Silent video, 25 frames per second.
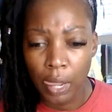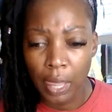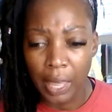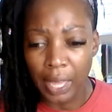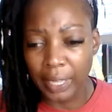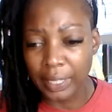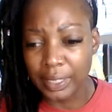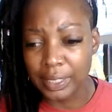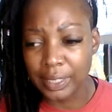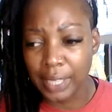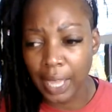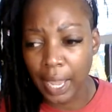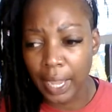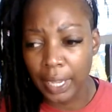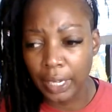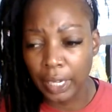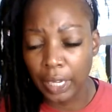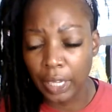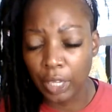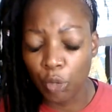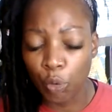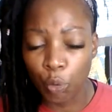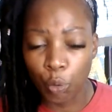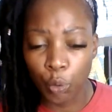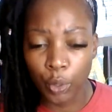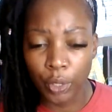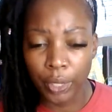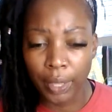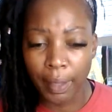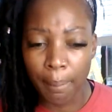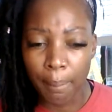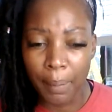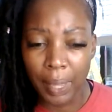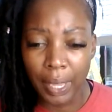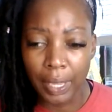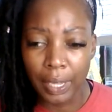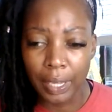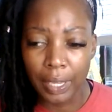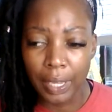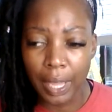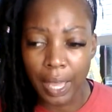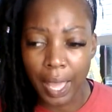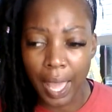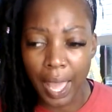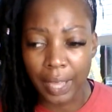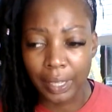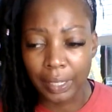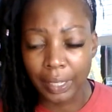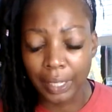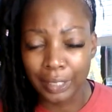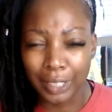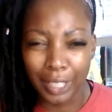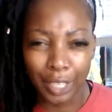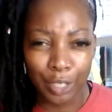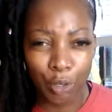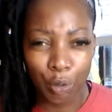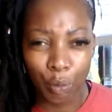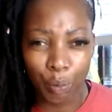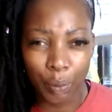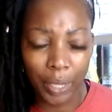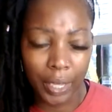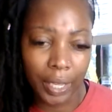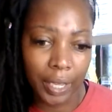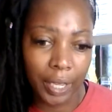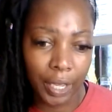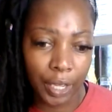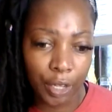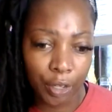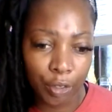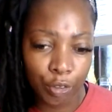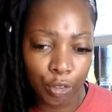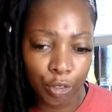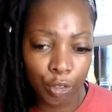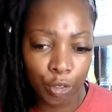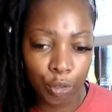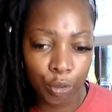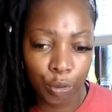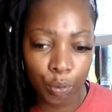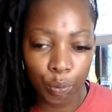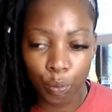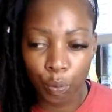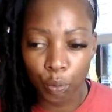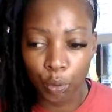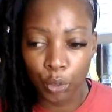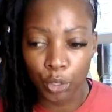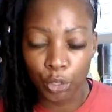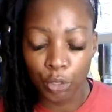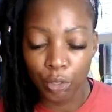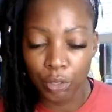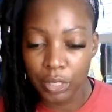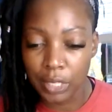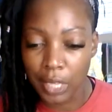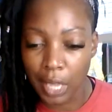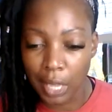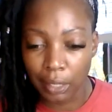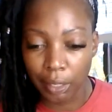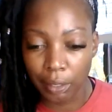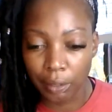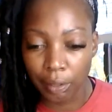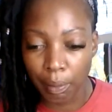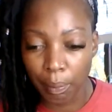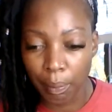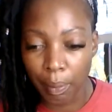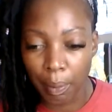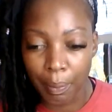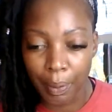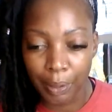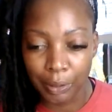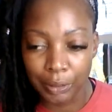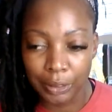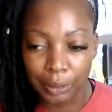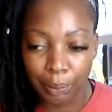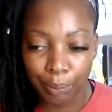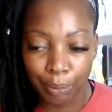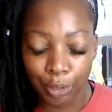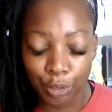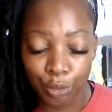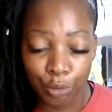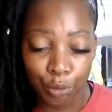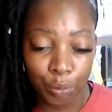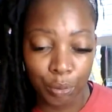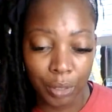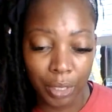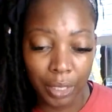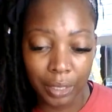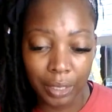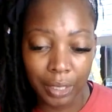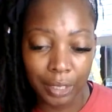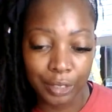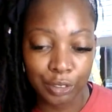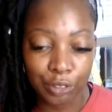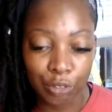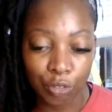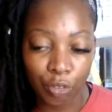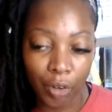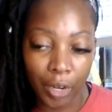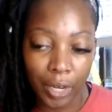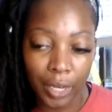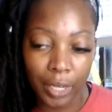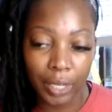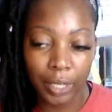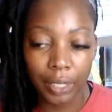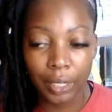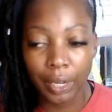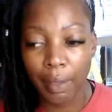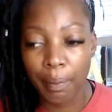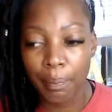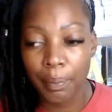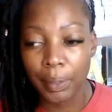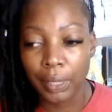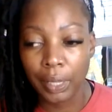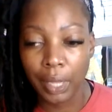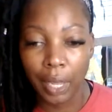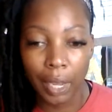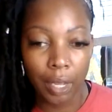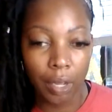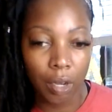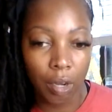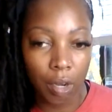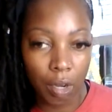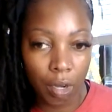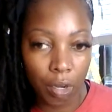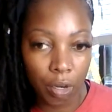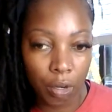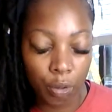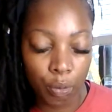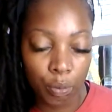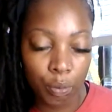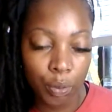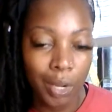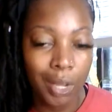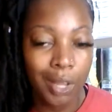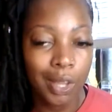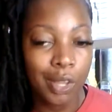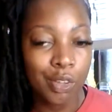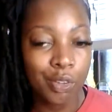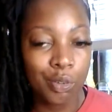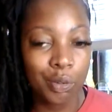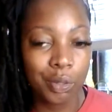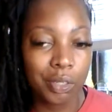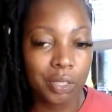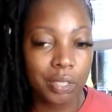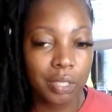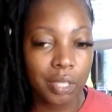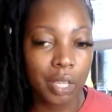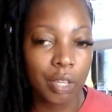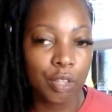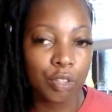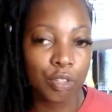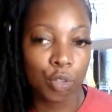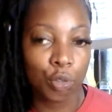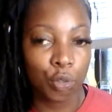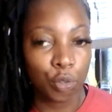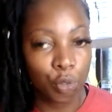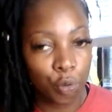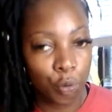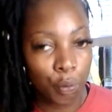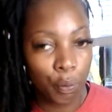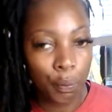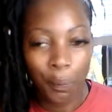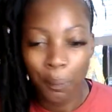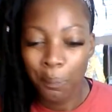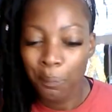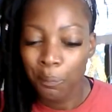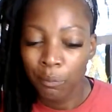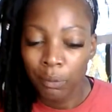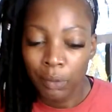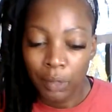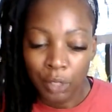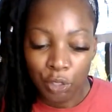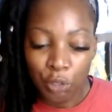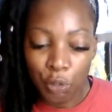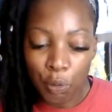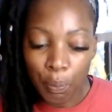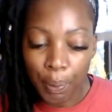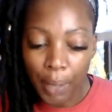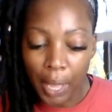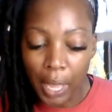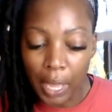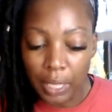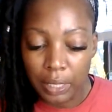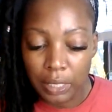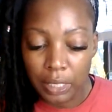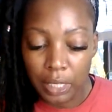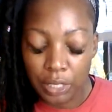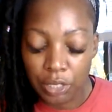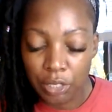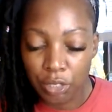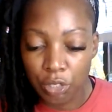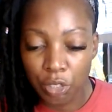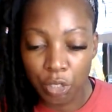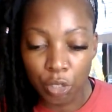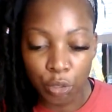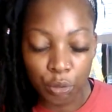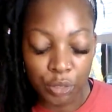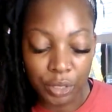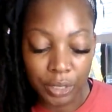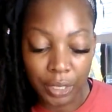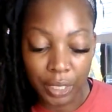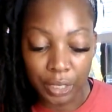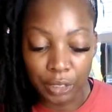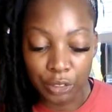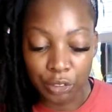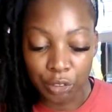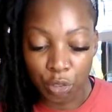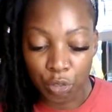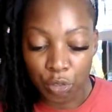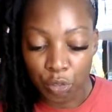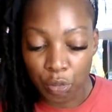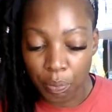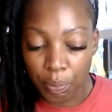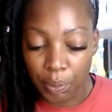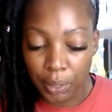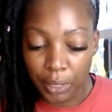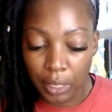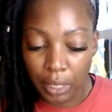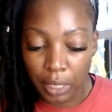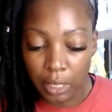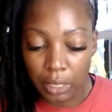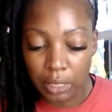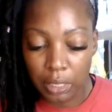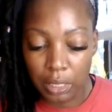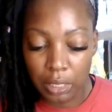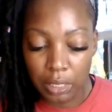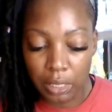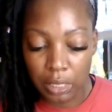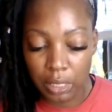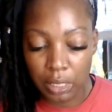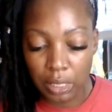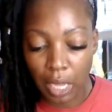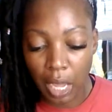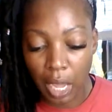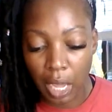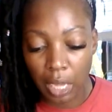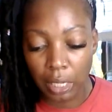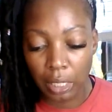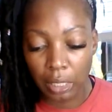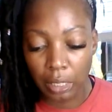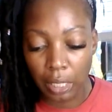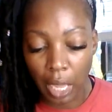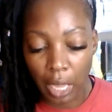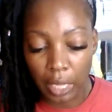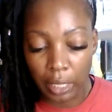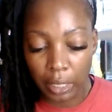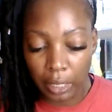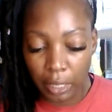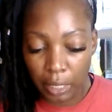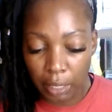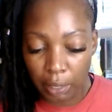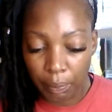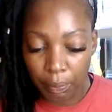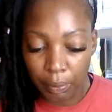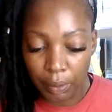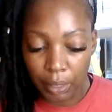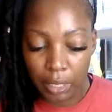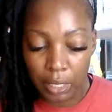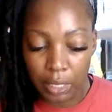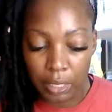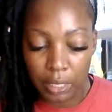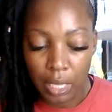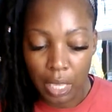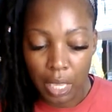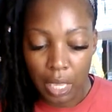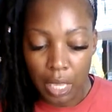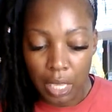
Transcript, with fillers: exciting or they may act like they don't hear you or you're telling them about something you did that's great and they be like oh you understand so you you pay attention to those things so you begin to just kind of like keep these